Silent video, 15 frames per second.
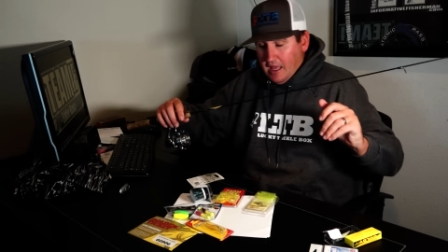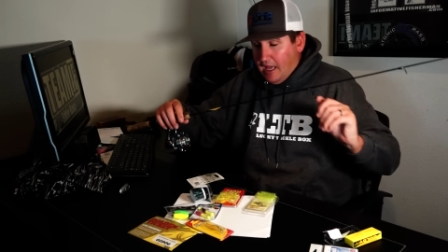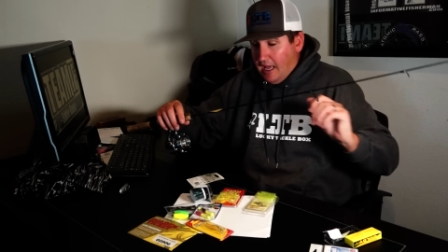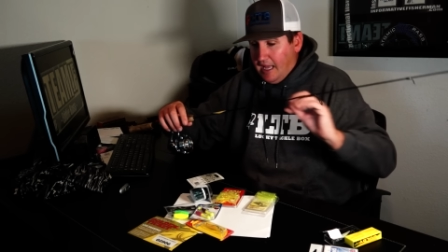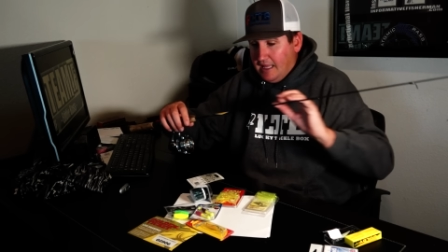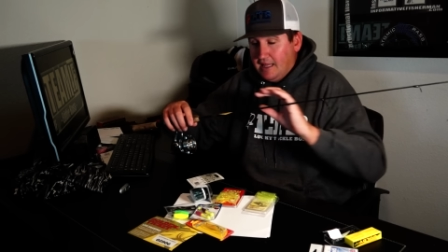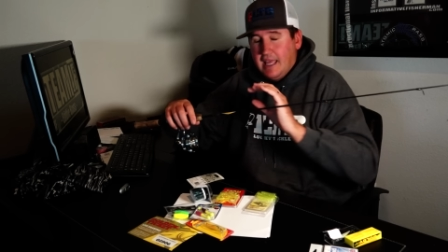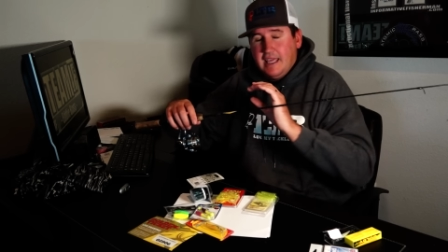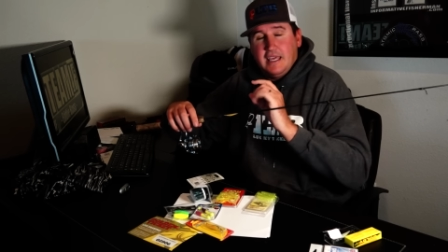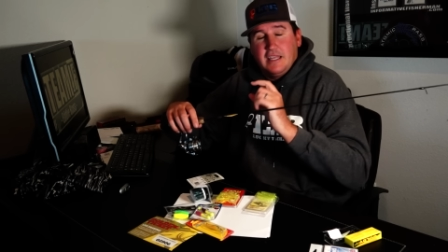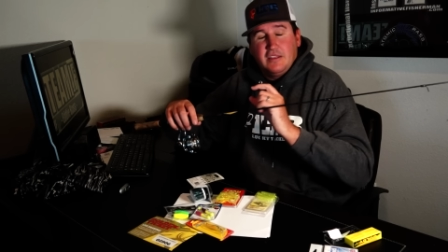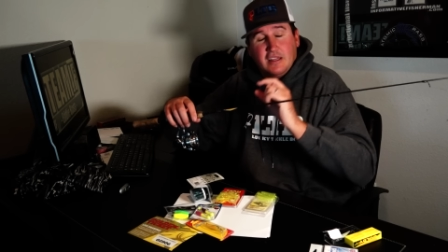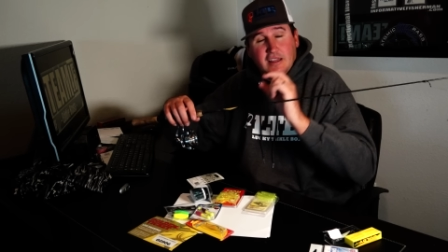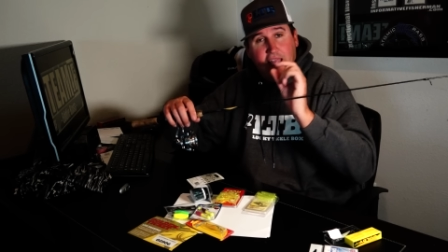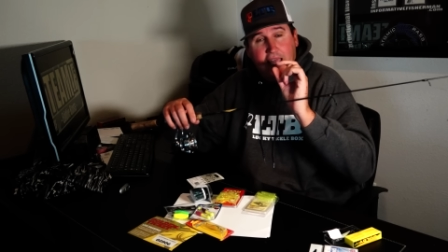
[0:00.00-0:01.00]
I like it.
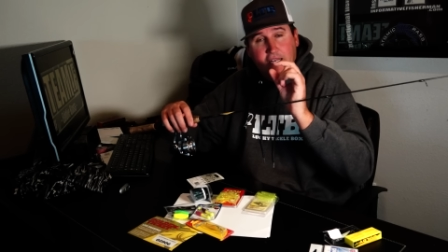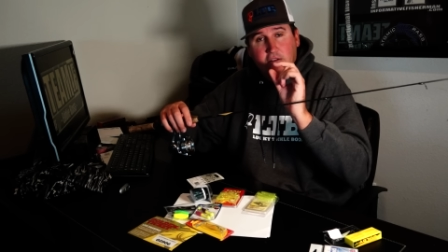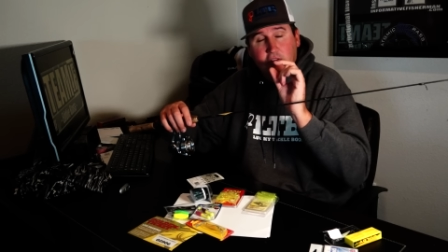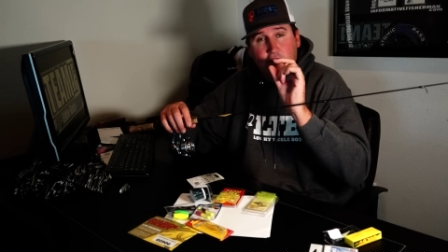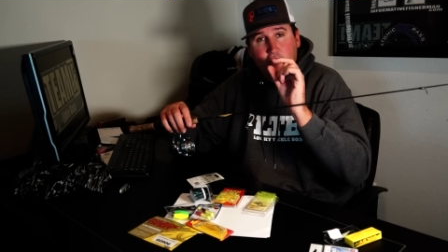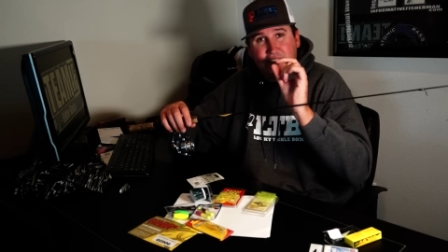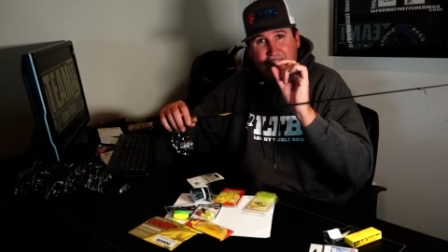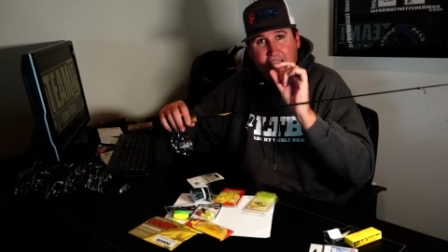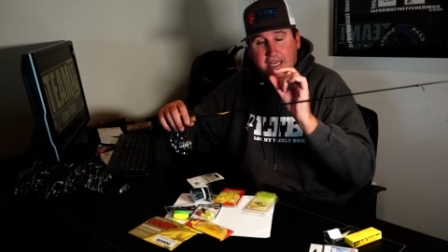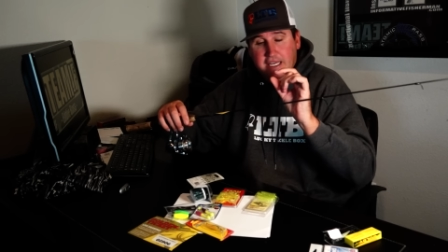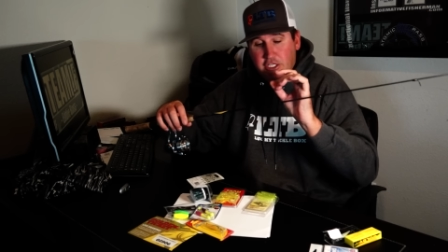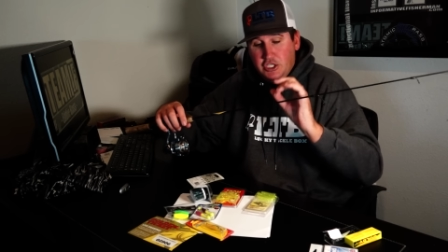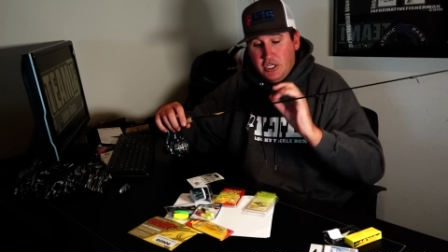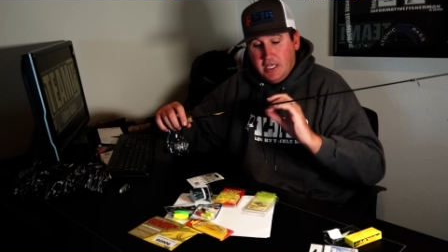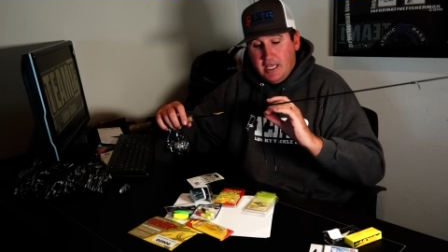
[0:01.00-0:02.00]
The lighter little tiny
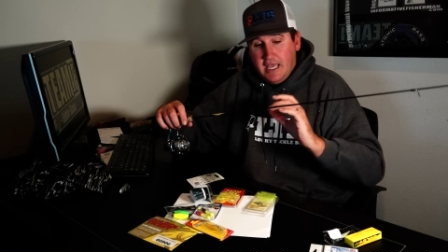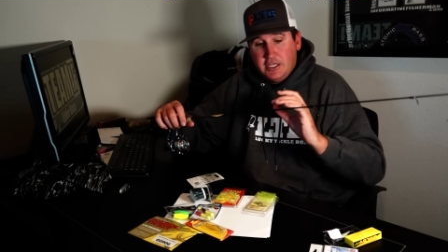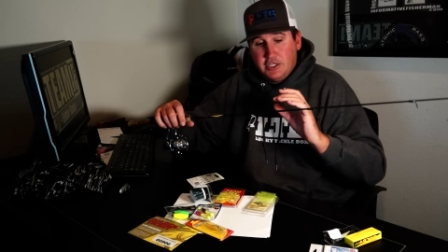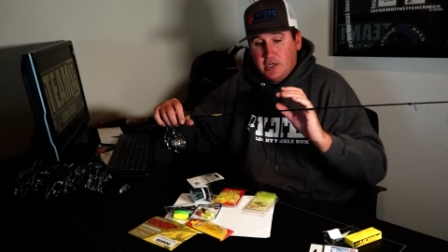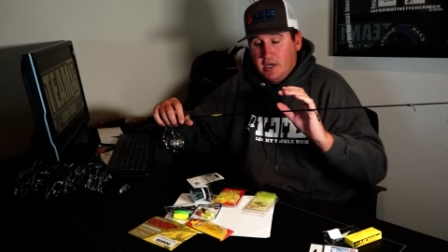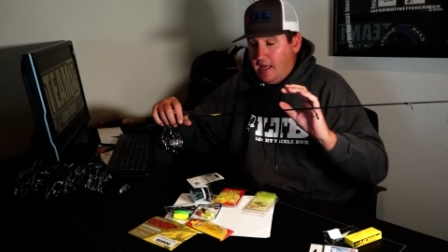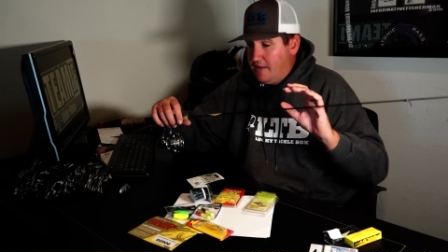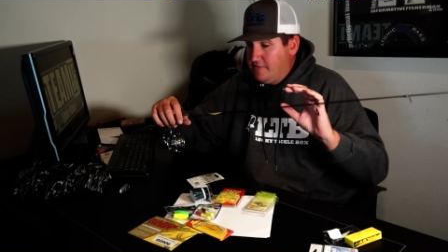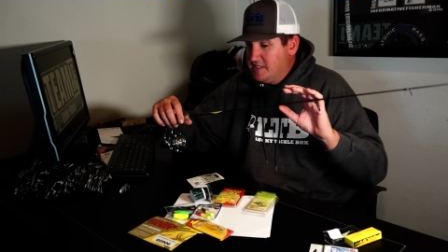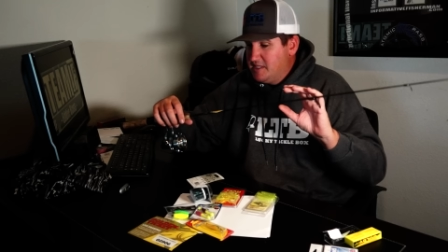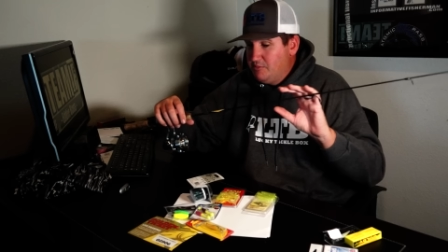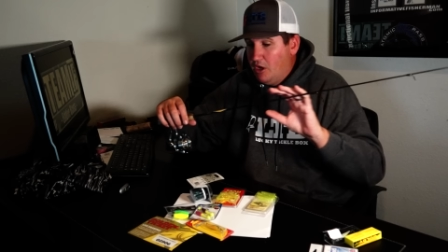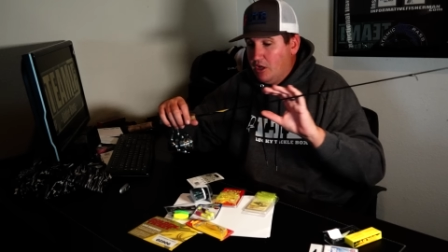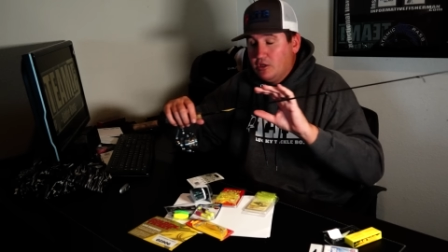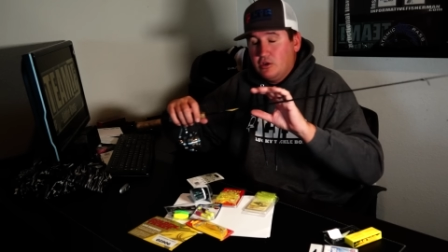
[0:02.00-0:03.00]
jig heads, you're gonna have a
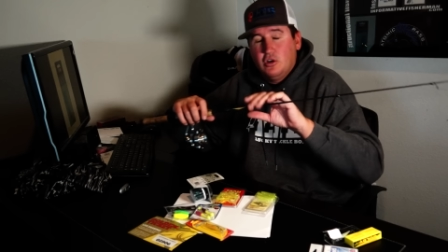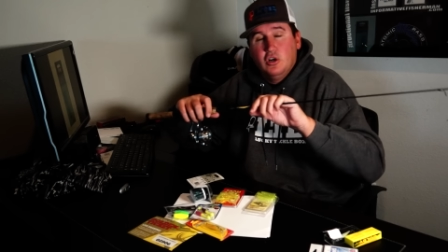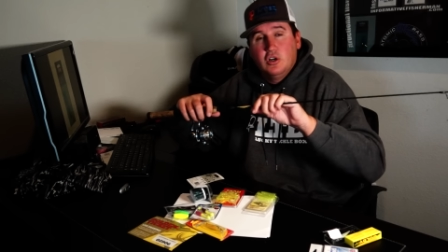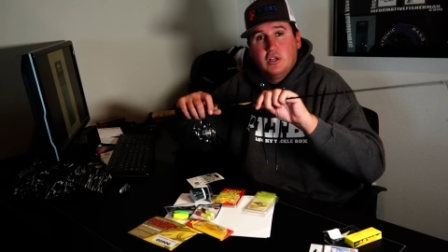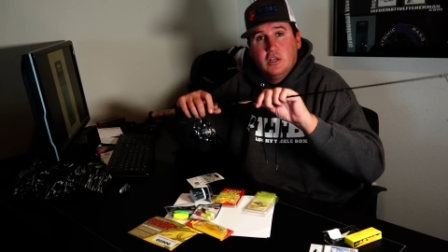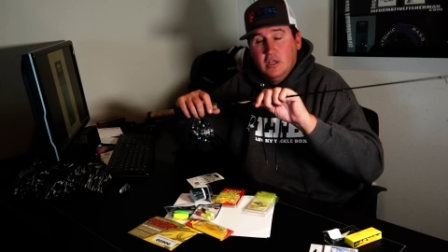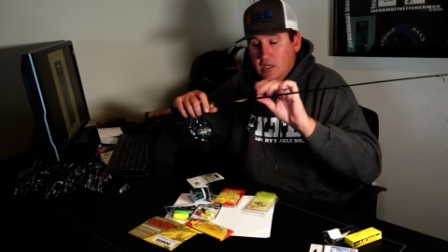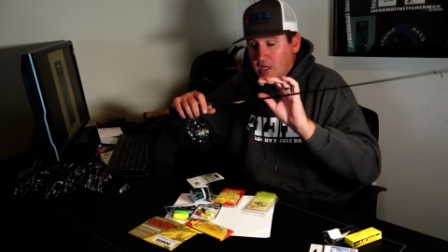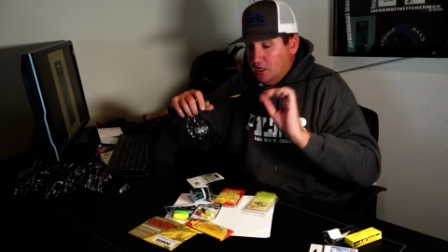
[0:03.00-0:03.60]
smaller hook.